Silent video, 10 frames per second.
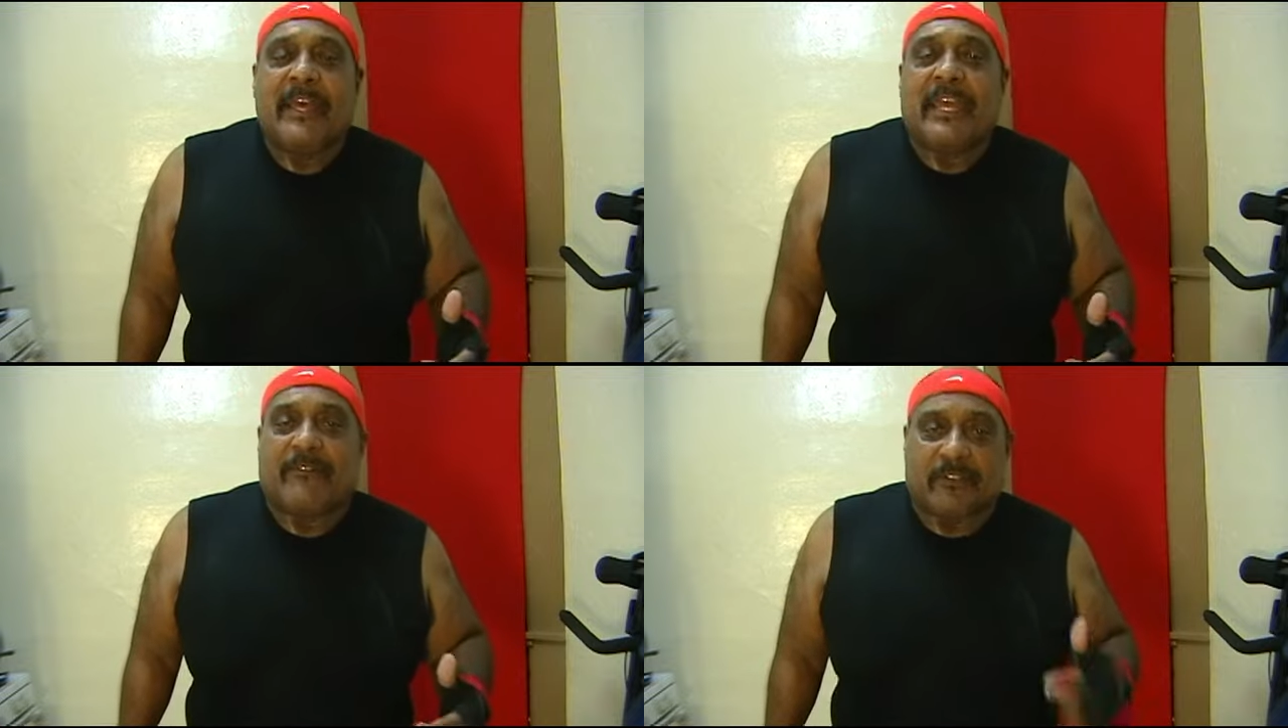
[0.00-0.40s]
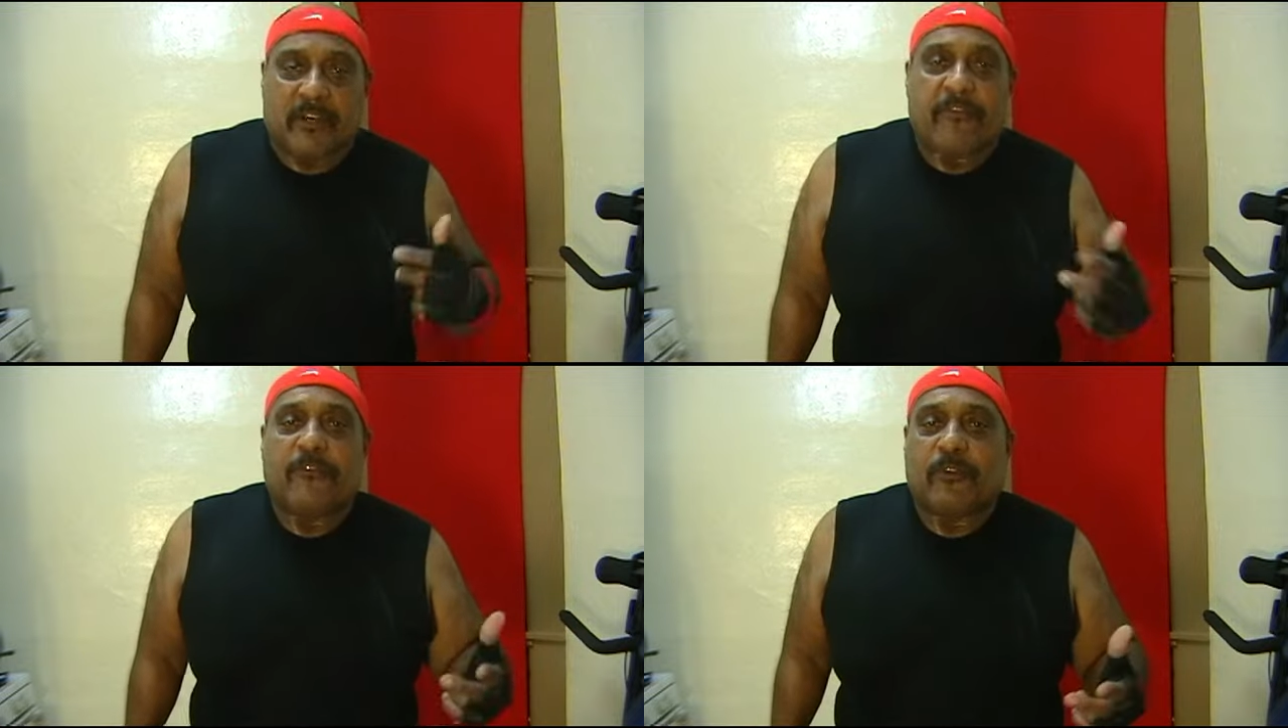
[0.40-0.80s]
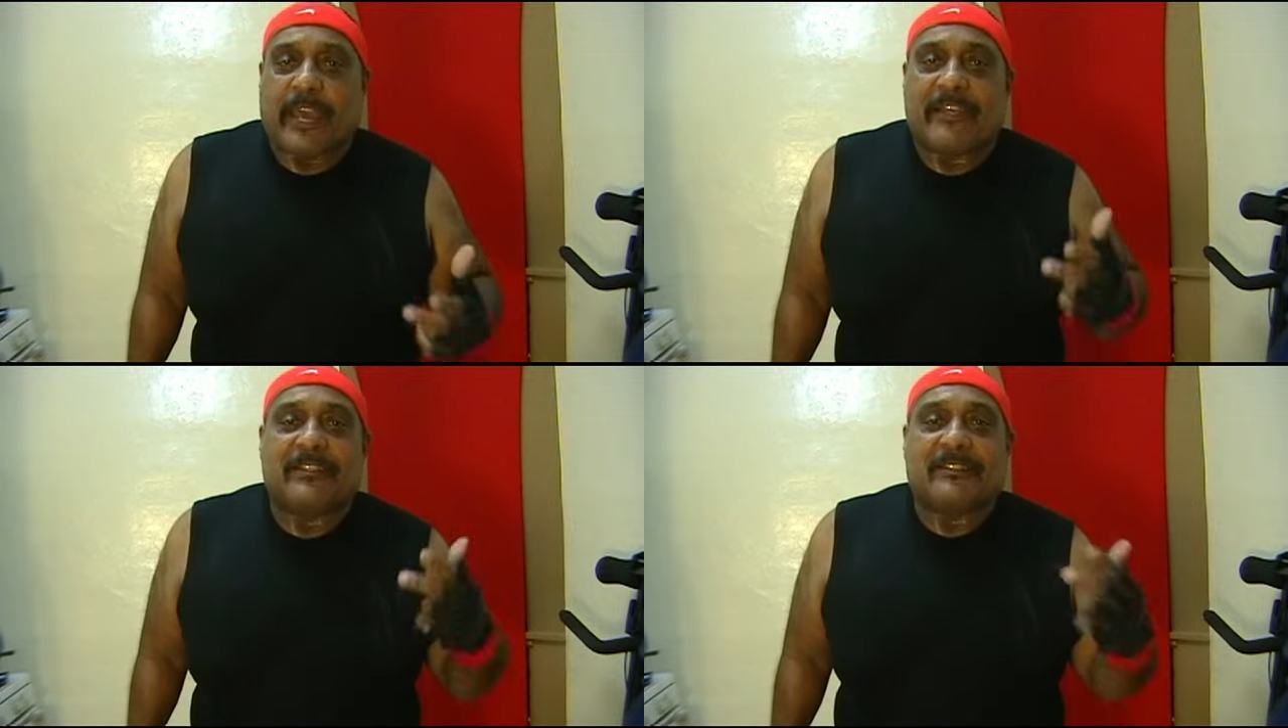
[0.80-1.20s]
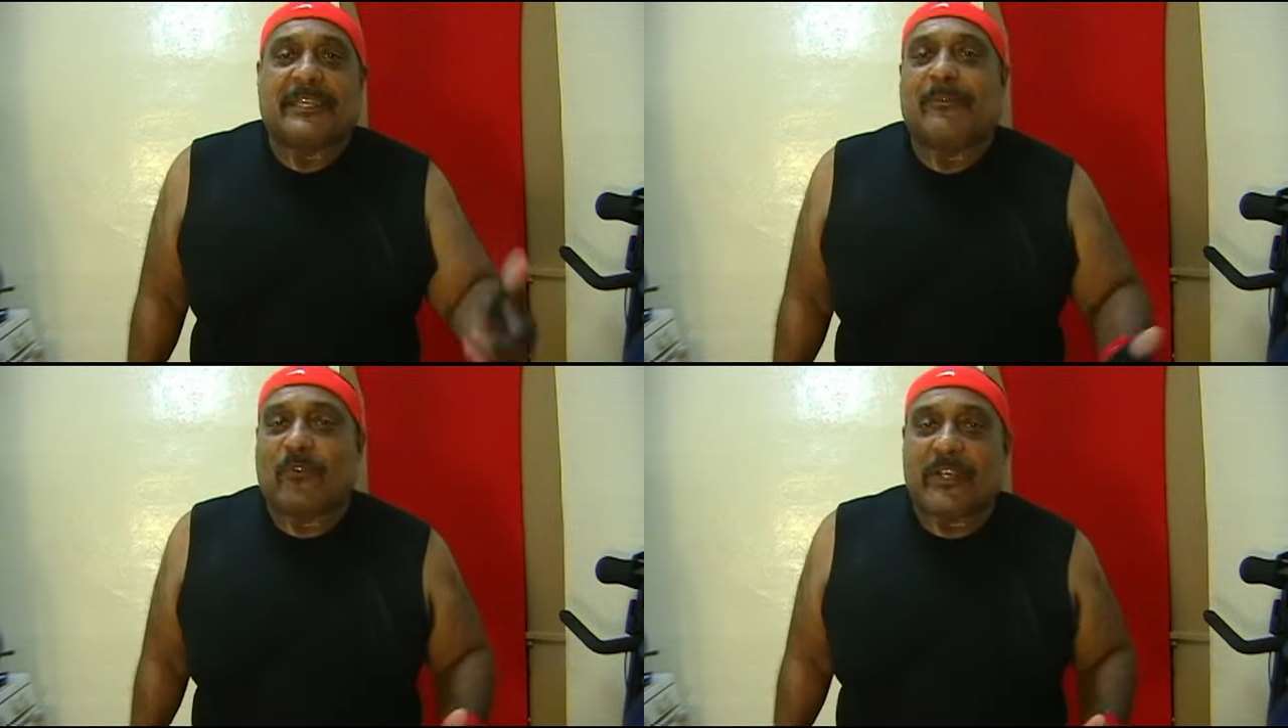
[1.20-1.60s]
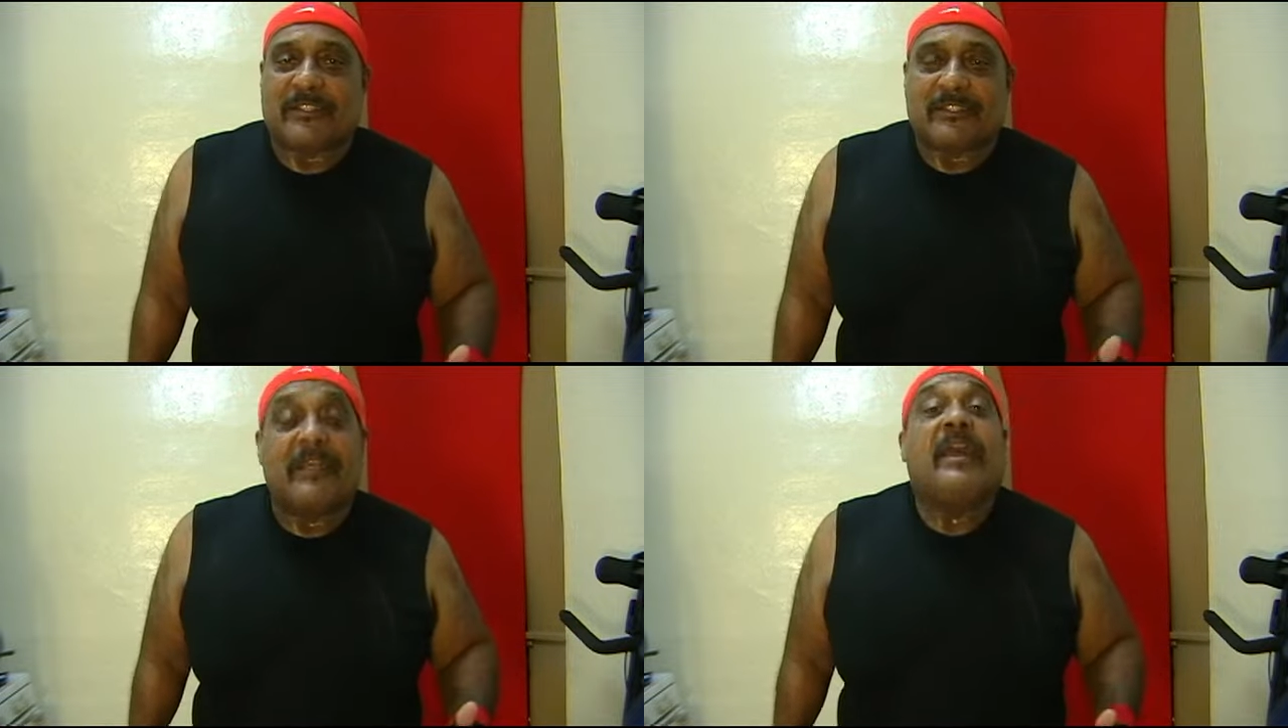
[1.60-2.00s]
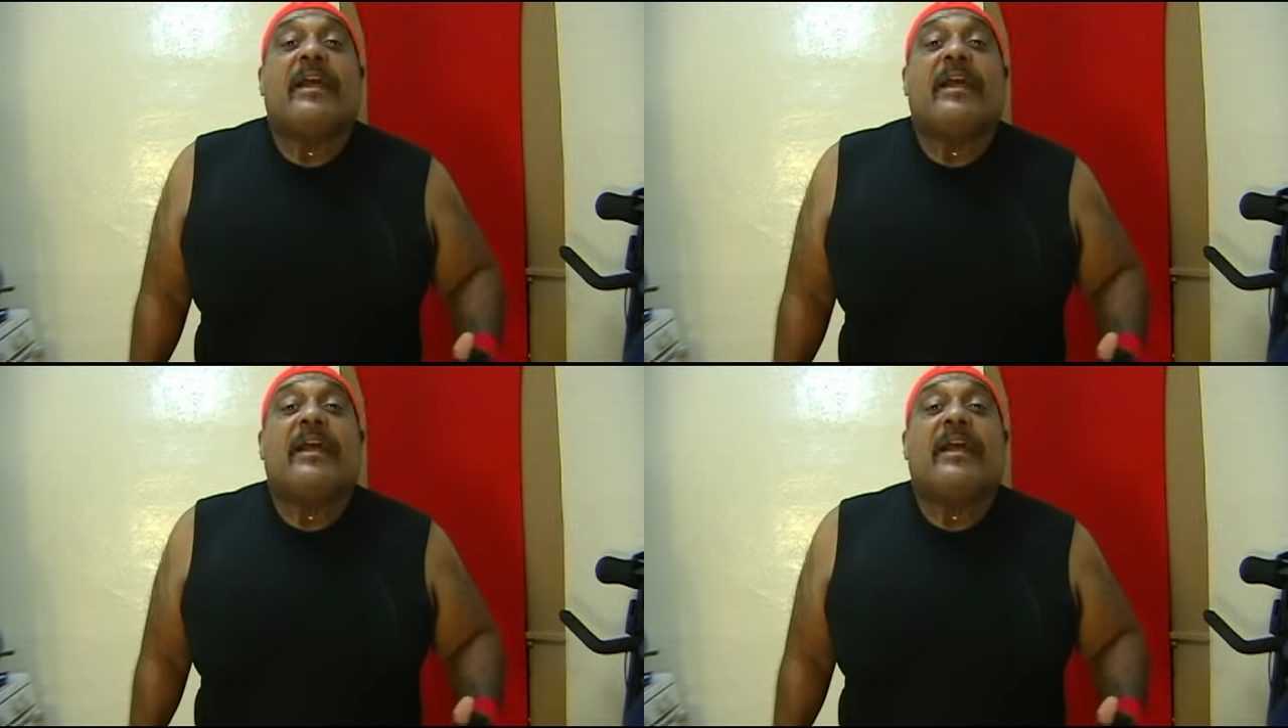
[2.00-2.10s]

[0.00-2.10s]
If enough of you ask the same question,